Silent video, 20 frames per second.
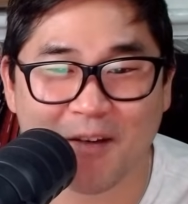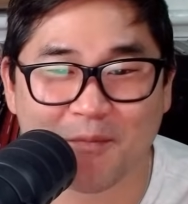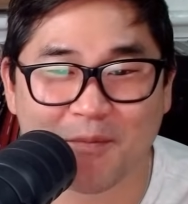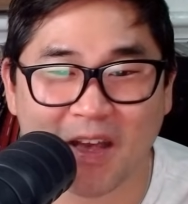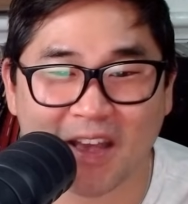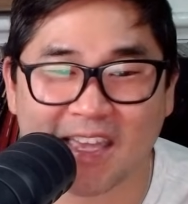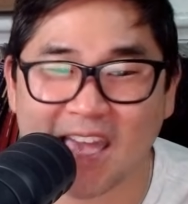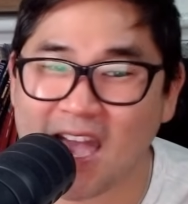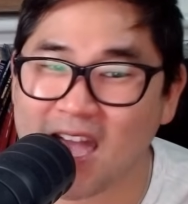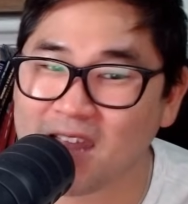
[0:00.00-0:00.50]

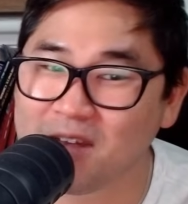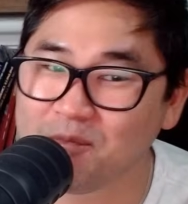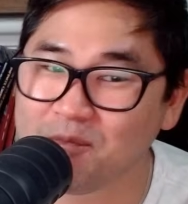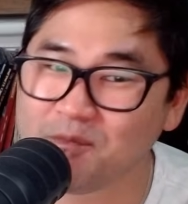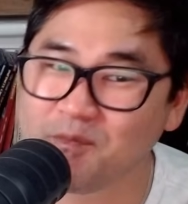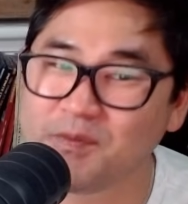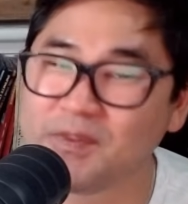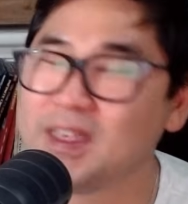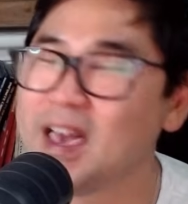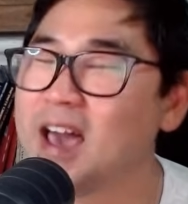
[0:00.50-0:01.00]

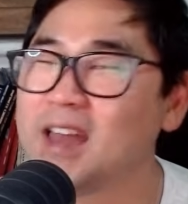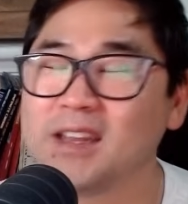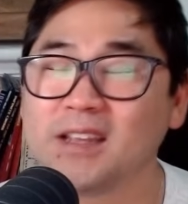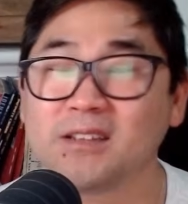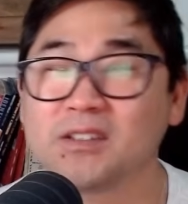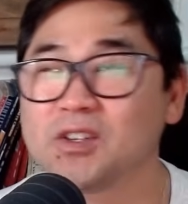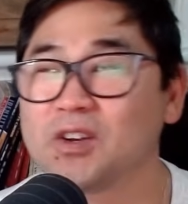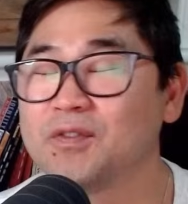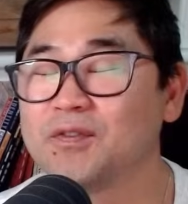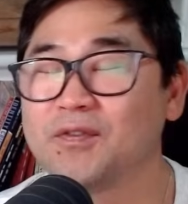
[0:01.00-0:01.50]
Again, that
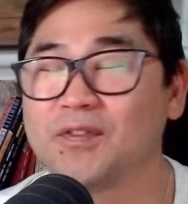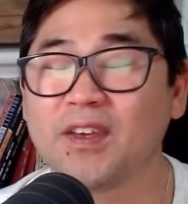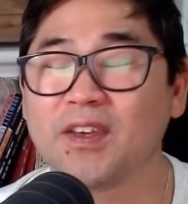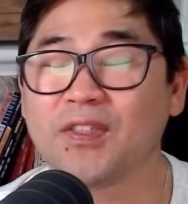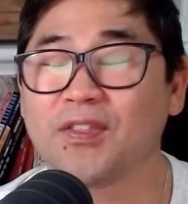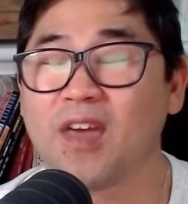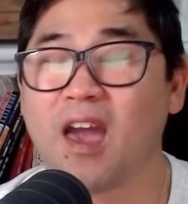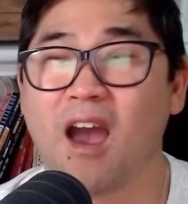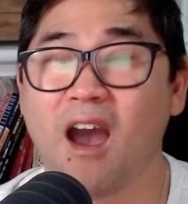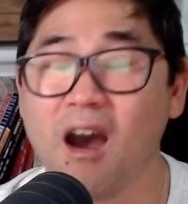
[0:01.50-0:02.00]
is your
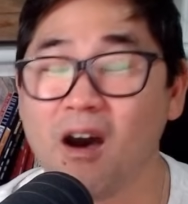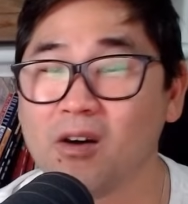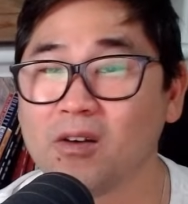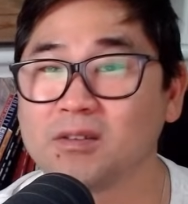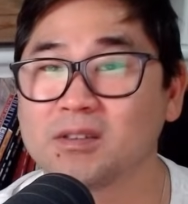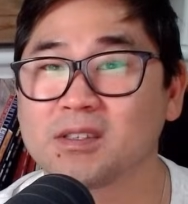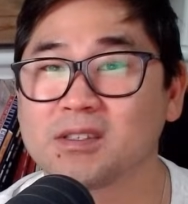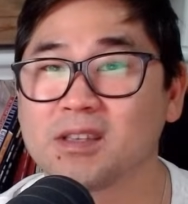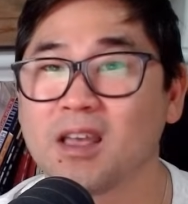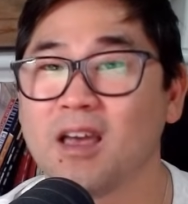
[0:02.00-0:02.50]
fifth
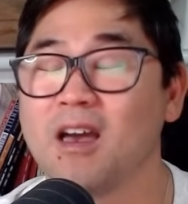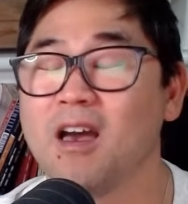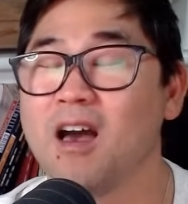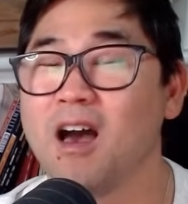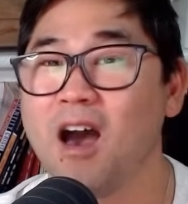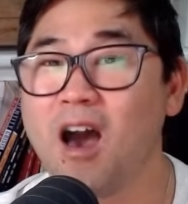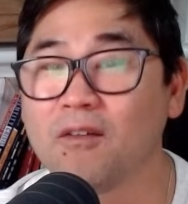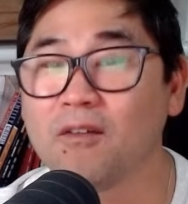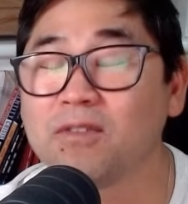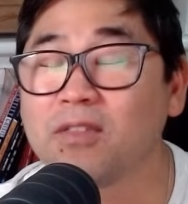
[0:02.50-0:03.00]
house
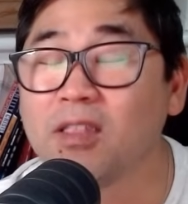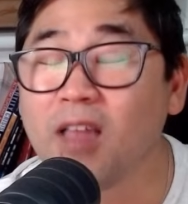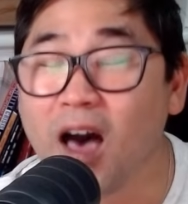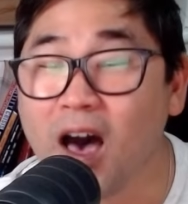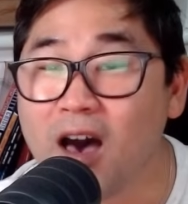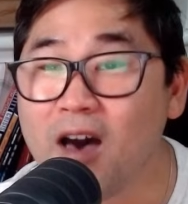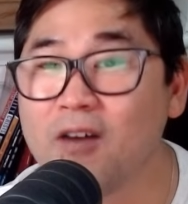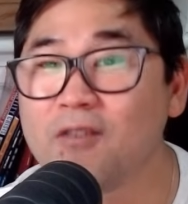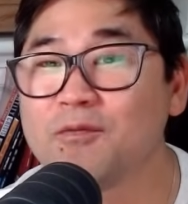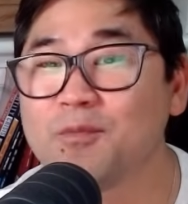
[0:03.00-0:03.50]
of
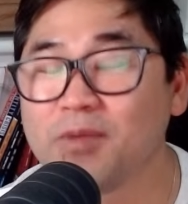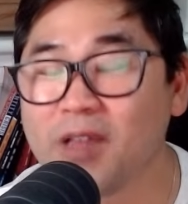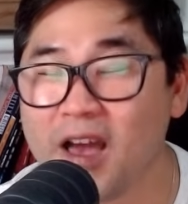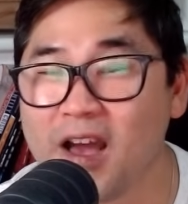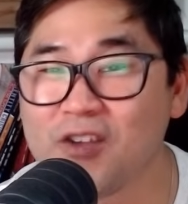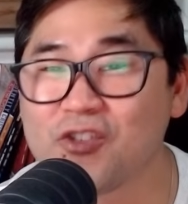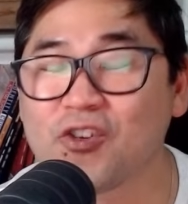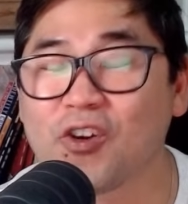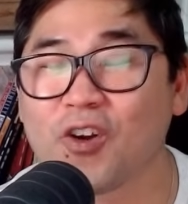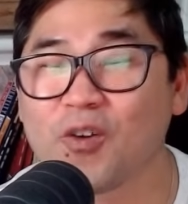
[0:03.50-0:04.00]
love,
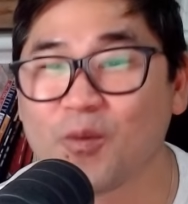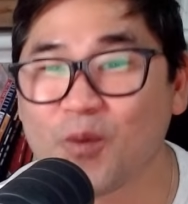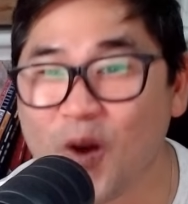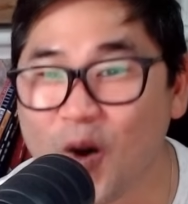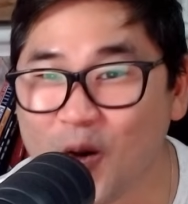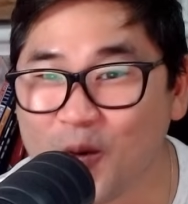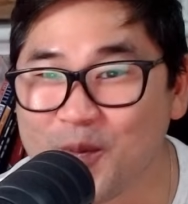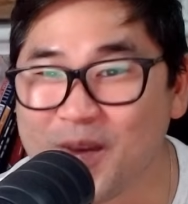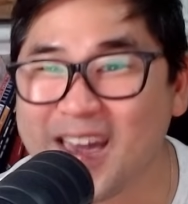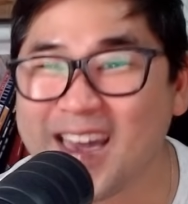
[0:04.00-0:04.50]
pleasure,
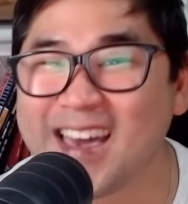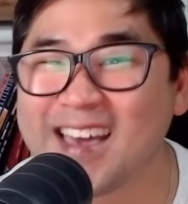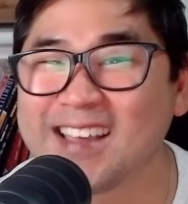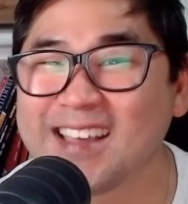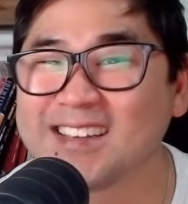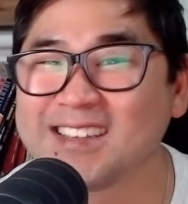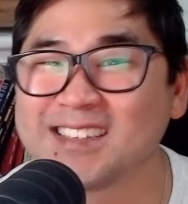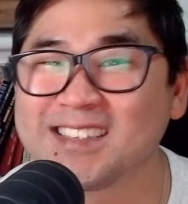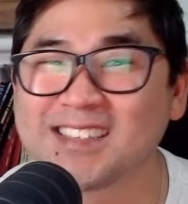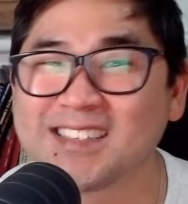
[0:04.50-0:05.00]

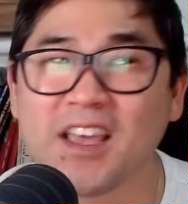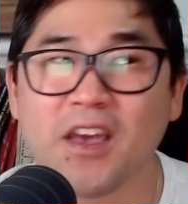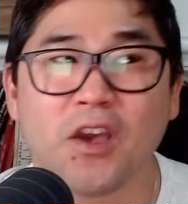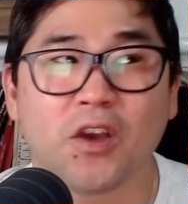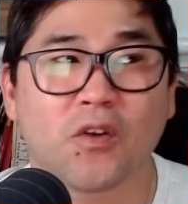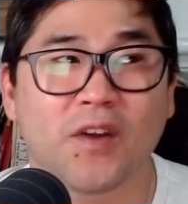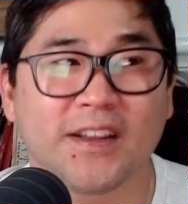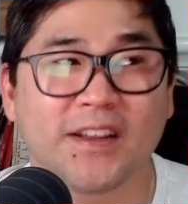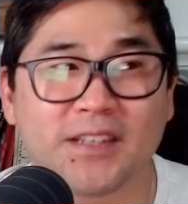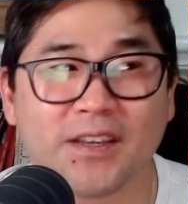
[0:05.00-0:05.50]
romance,
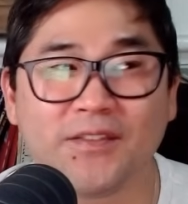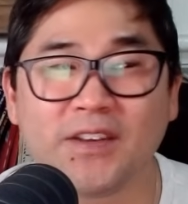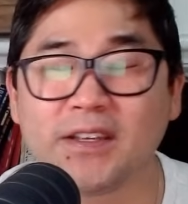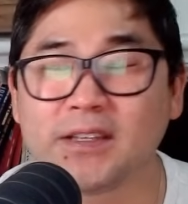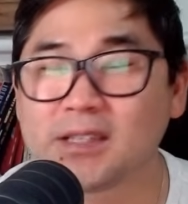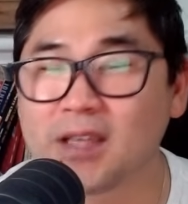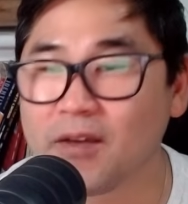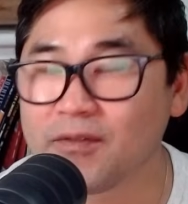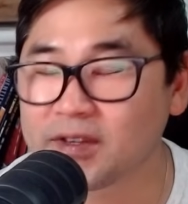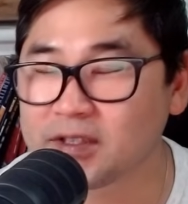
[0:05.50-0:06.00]
creativity,
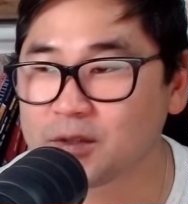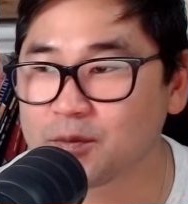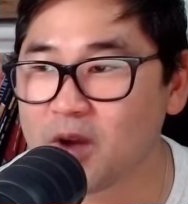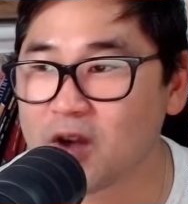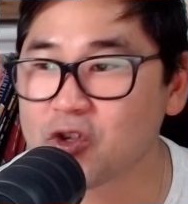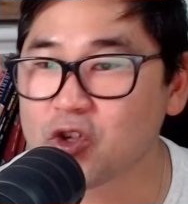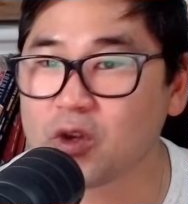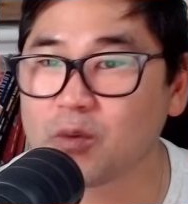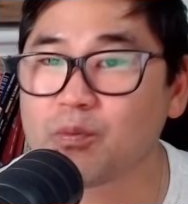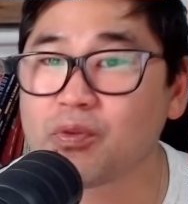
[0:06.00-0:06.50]

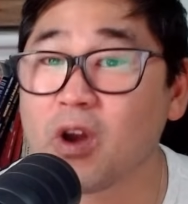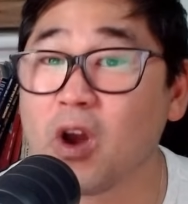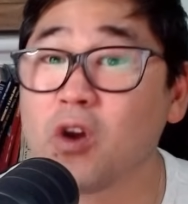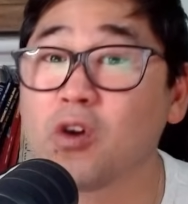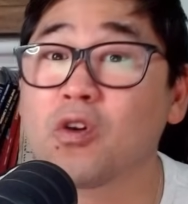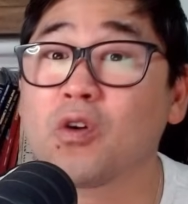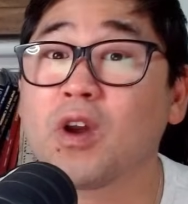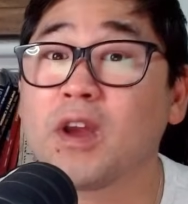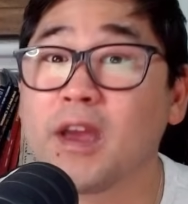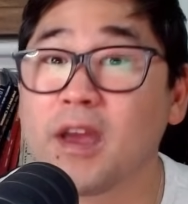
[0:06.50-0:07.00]
self-expression,
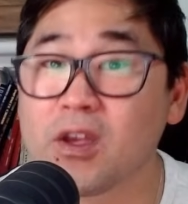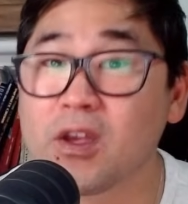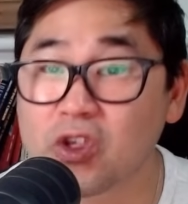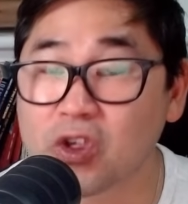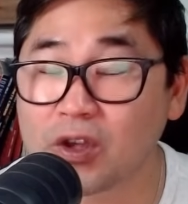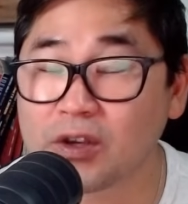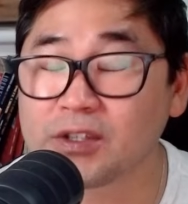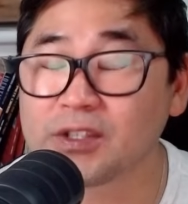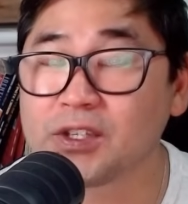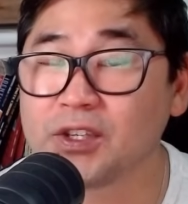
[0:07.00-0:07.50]

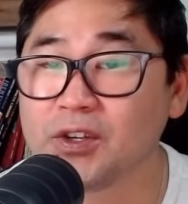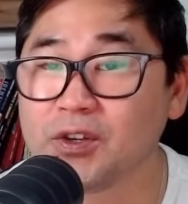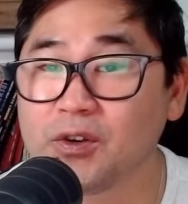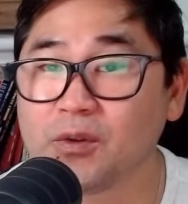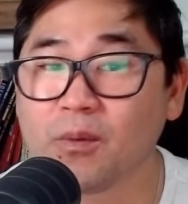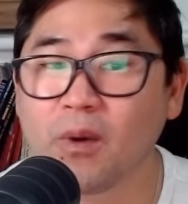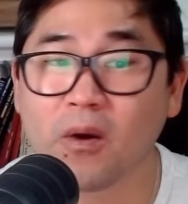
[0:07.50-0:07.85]
procreation too.